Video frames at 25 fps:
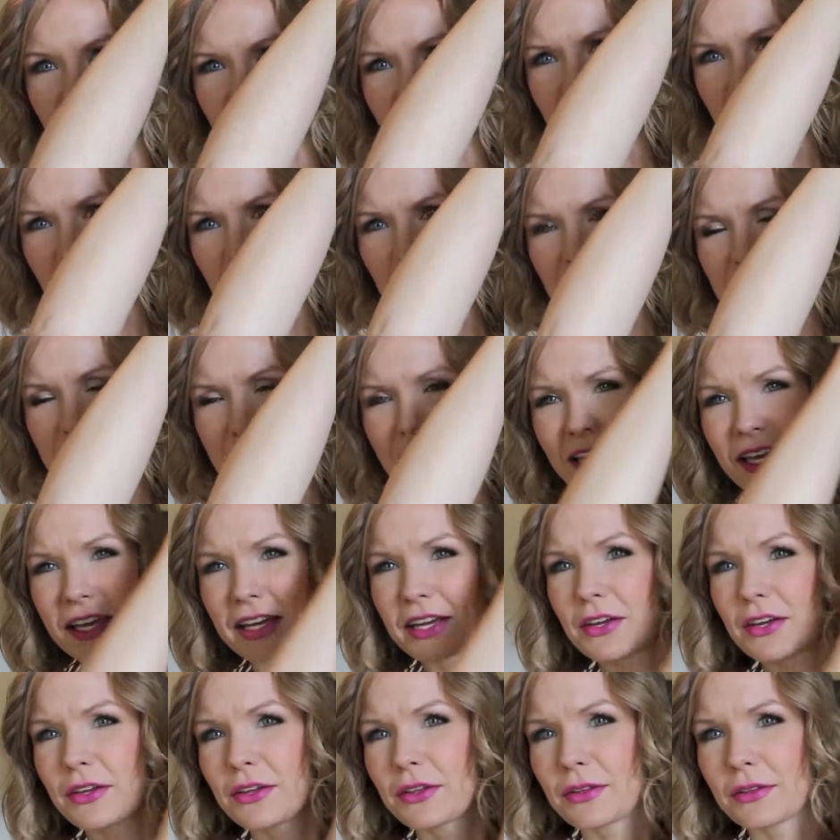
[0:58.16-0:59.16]
and it was
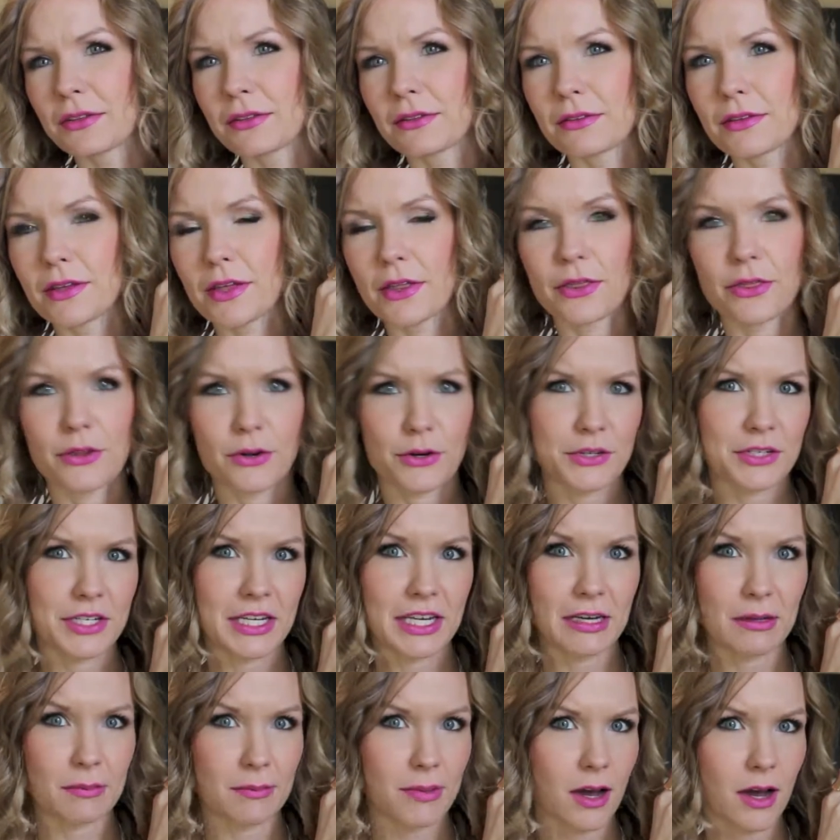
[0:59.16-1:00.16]
like
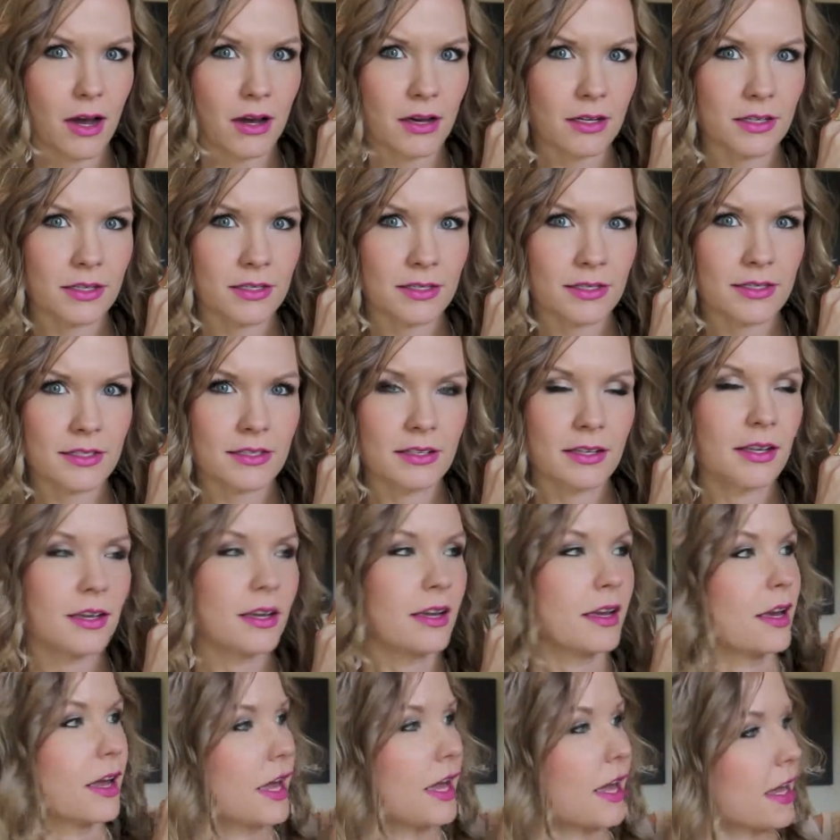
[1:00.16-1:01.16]
13 bucks,
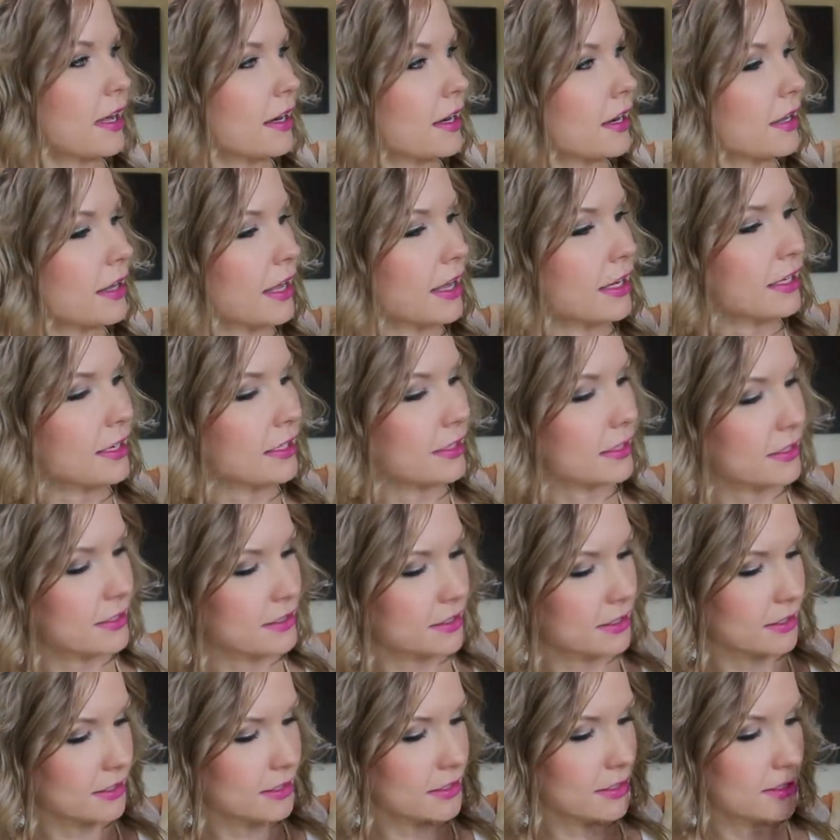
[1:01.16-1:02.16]
and I like it
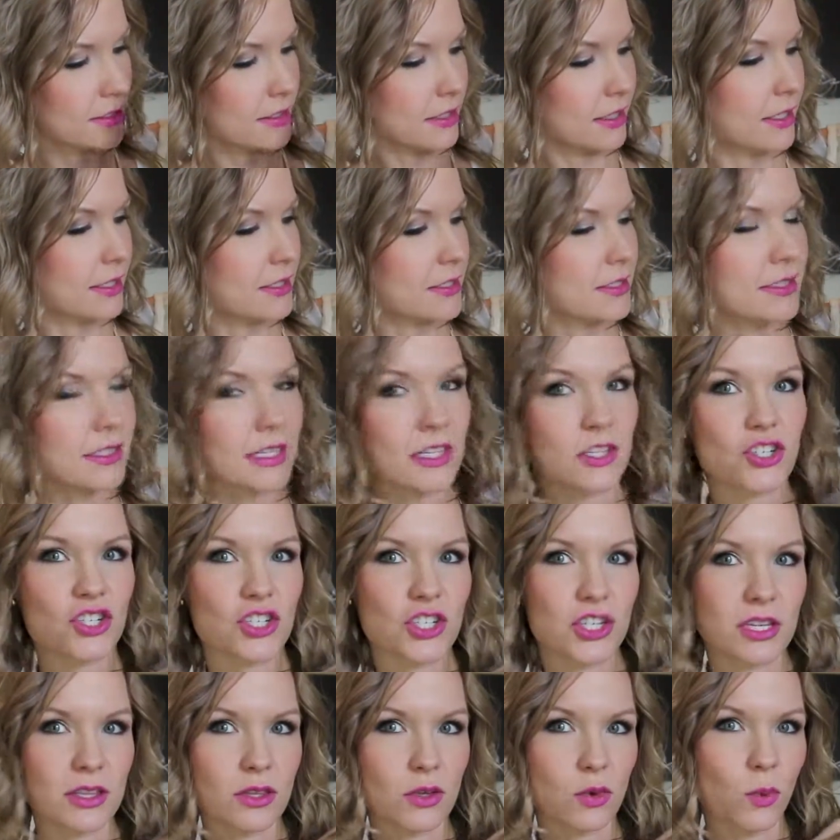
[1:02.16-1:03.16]
because it's like
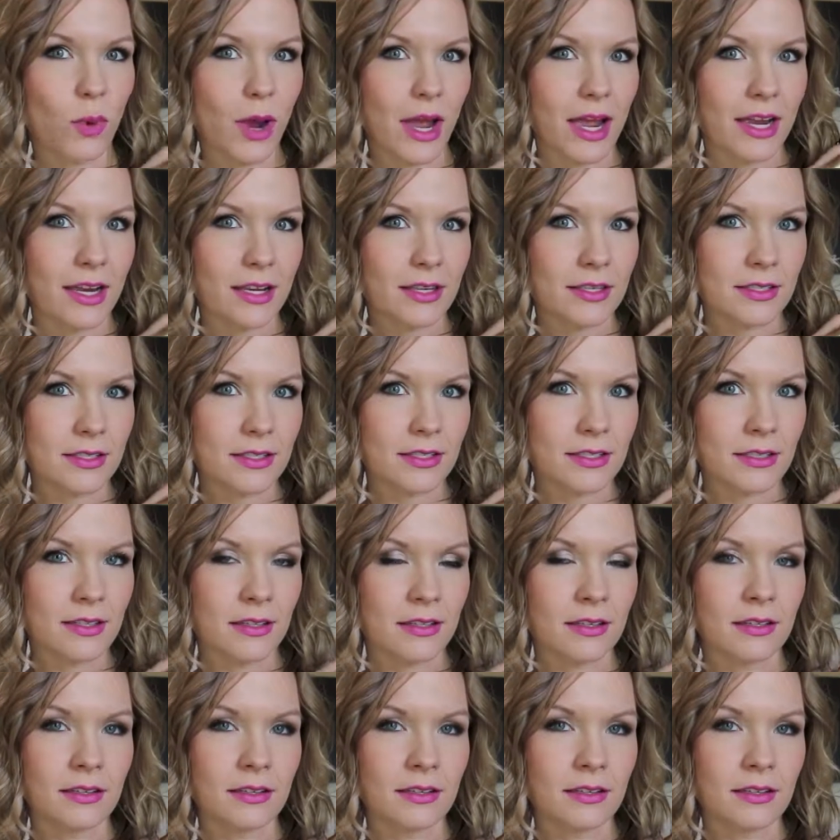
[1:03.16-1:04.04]
cinched at the waist,